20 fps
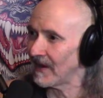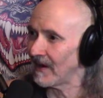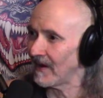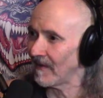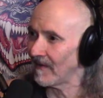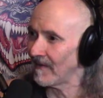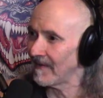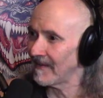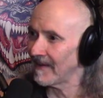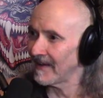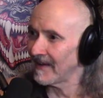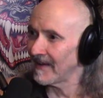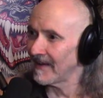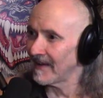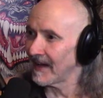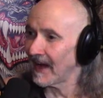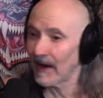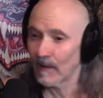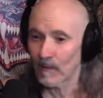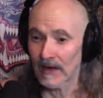
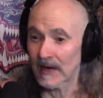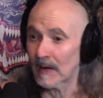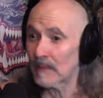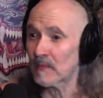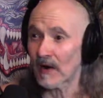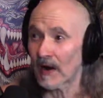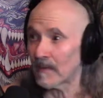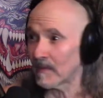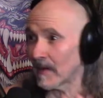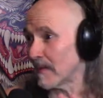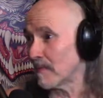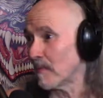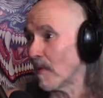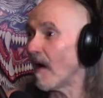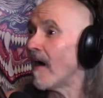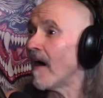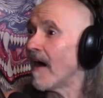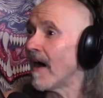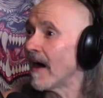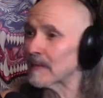Oh. I would have brought my
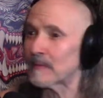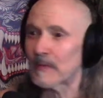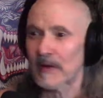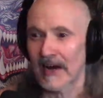bong,